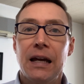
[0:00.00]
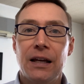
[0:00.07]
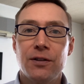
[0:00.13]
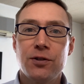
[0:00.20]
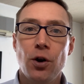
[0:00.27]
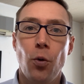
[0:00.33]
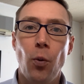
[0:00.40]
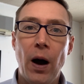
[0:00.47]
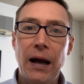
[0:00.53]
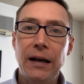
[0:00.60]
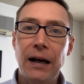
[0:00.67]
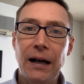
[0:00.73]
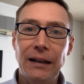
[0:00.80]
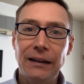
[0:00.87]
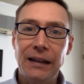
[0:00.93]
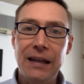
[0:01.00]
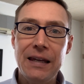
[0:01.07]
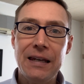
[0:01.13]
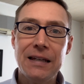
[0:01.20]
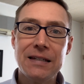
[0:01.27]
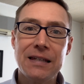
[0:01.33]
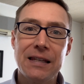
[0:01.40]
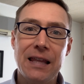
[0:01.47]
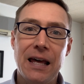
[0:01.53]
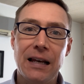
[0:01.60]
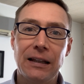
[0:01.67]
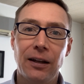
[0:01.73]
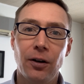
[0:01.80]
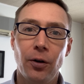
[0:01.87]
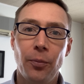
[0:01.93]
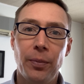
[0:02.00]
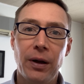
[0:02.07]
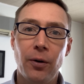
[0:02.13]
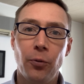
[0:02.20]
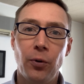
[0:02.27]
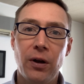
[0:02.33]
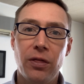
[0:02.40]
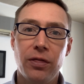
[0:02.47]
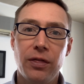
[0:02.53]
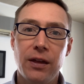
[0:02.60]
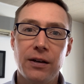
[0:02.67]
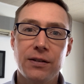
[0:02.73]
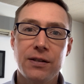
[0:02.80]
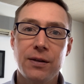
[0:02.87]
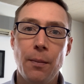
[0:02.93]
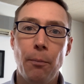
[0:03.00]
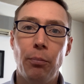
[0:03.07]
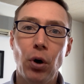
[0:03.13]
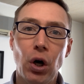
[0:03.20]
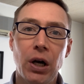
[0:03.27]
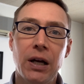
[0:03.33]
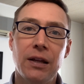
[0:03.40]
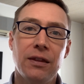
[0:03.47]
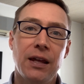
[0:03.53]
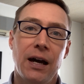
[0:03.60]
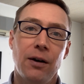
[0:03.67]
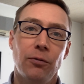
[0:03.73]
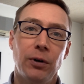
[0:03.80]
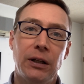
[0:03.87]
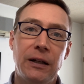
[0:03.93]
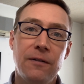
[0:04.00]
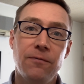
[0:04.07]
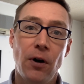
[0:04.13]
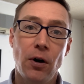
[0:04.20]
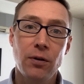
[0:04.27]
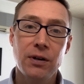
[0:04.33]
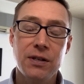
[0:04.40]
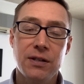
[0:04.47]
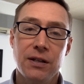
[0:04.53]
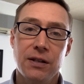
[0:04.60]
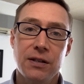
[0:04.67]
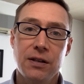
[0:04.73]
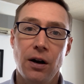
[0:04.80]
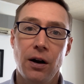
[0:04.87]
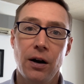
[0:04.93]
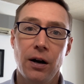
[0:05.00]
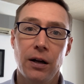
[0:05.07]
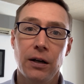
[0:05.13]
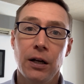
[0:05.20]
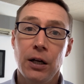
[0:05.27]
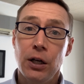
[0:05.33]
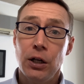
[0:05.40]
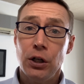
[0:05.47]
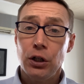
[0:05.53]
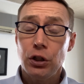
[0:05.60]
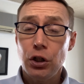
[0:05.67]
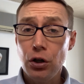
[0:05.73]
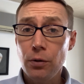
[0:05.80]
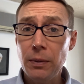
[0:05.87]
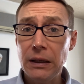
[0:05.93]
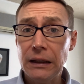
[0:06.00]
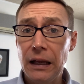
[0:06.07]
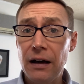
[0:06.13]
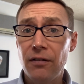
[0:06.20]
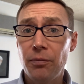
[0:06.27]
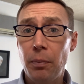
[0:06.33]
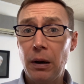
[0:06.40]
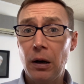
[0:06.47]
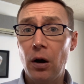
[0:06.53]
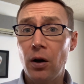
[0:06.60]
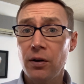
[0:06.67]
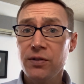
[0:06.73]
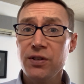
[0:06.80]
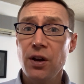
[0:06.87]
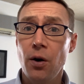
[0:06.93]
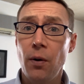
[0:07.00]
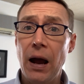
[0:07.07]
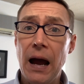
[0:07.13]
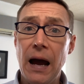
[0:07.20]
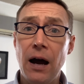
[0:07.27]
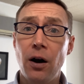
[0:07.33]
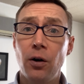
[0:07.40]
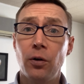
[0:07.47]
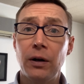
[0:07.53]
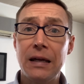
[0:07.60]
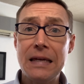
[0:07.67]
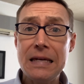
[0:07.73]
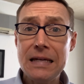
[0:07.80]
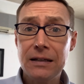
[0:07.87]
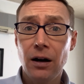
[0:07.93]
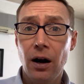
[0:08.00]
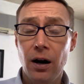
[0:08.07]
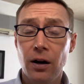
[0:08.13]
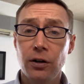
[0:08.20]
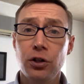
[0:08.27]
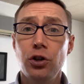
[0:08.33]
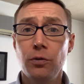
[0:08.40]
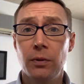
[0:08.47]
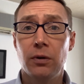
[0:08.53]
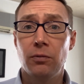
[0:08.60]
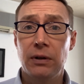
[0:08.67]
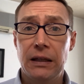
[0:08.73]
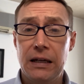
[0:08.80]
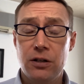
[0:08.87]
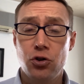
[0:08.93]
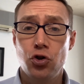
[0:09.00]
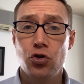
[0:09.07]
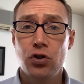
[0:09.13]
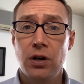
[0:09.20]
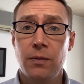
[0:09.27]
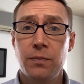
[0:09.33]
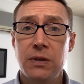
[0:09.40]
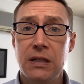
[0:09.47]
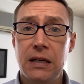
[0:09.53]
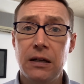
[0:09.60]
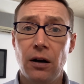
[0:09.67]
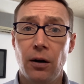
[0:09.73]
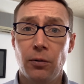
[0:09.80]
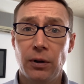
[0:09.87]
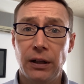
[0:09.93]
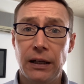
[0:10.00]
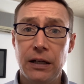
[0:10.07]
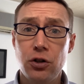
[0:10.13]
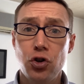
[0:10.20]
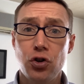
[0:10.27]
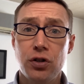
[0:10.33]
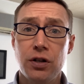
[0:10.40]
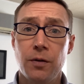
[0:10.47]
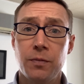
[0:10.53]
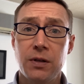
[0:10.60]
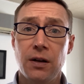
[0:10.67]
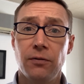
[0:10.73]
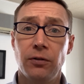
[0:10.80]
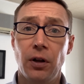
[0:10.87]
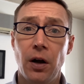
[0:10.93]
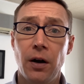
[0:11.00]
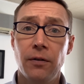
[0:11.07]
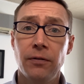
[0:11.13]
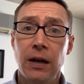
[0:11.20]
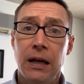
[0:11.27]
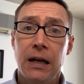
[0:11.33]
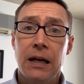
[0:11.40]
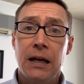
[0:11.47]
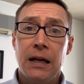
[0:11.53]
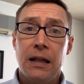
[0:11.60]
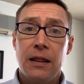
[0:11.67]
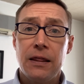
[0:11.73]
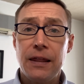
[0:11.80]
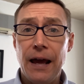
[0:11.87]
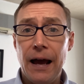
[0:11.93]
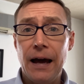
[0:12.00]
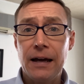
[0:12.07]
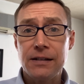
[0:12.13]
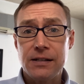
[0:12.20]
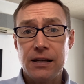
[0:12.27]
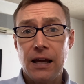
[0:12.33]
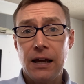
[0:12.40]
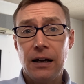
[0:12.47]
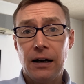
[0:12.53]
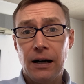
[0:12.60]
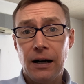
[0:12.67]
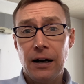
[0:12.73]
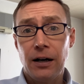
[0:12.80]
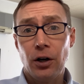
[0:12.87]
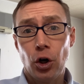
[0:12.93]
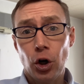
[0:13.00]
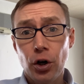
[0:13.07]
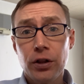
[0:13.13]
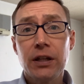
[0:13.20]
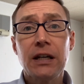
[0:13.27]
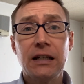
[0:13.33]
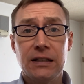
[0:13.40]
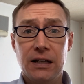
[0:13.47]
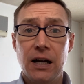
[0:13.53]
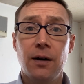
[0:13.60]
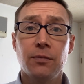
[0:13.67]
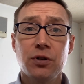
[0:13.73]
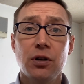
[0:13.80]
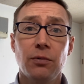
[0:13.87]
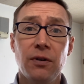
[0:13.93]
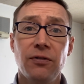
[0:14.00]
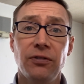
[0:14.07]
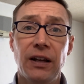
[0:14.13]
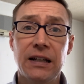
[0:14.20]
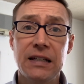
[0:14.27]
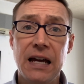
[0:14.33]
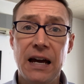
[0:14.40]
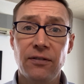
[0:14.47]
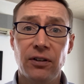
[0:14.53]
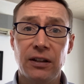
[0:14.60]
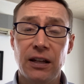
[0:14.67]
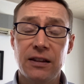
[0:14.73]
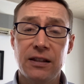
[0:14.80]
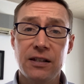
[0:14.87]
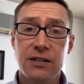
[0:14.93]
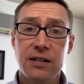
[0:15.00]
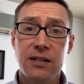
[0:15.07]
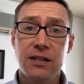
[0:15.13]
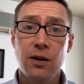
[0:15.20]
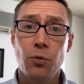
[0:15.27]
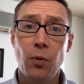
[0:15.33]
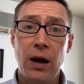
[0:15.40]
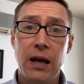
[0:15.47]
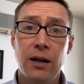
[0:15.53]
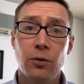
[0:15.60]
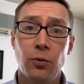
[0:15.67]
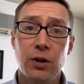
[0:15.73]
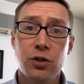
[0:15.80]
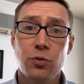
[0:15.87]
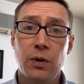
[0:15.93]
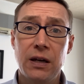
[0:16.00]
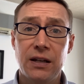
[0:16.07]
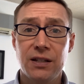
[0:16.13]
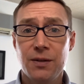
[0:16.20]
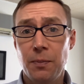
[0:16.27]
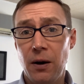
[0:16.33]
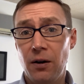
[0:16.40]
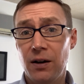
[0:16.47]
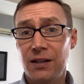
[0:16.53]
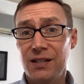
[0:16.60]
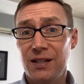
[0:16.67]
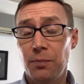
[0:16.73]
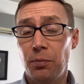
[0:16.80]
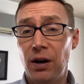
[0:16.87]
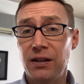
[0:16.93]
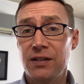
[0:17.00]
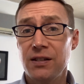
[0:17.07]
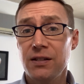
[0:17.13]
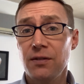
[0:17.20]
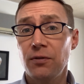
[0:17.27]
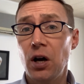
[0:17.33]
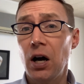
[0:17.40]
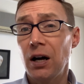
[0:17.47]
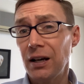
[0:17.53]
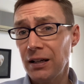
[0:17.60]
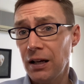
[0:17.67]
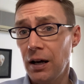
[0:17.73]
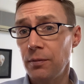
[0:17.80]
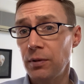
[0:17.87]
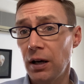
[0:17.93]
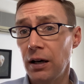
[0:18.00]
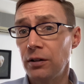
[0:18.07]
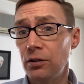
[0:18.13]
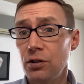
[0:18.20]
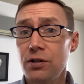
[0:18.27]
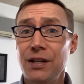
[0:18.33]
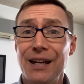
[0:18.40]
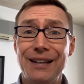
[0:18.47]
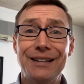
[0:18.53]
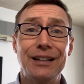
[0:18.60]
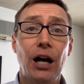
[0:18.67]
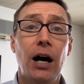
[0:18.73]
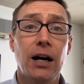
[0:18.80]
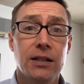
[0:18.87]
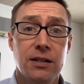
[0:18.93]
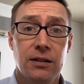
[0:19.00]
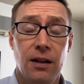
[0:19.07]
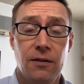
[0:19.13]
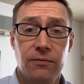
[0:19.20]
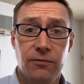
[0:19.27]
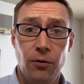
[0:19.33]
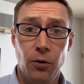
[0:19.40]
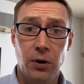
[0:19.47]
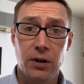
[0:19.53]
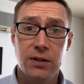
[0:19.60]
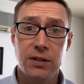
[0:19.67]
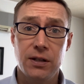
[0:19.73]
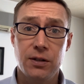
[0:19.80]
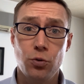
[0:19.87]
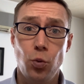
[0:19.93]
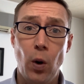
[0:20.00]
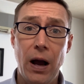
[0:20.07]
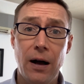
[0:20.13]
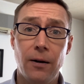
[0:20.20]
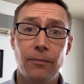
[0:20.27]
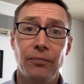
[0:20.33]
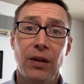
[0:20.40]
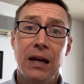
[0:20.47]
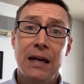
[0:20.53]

And so why not lean into that a little bit with this book that really focuses on human love, but also how in our human relationships, in our relationships of love, that earth can come to reflect heaven, that this is a way in which we experience the presence of God and come to understand God's love for us as well.